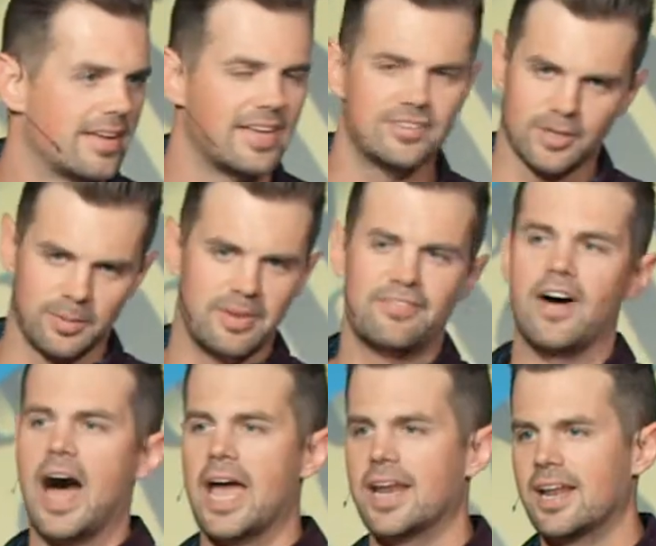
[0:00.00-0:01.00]
He's gonna be
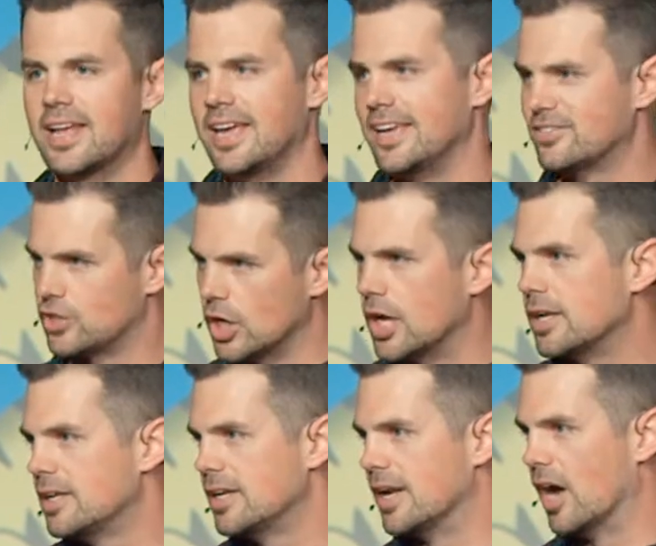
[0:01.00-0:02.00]
fine. He's
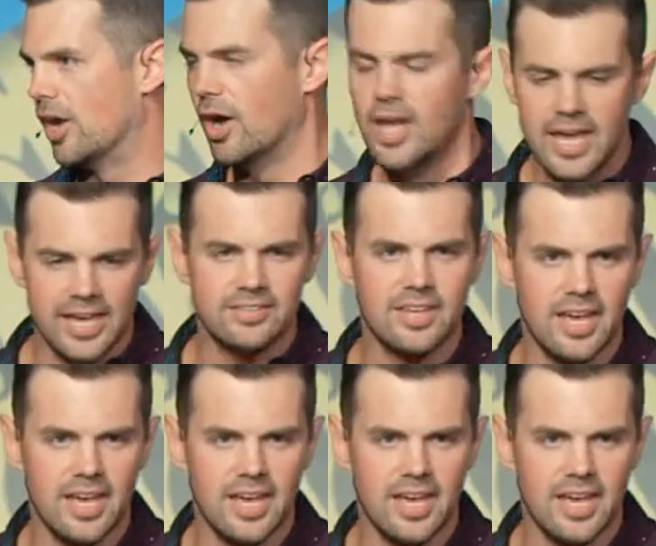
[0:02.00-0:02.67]
good, you know. No, he's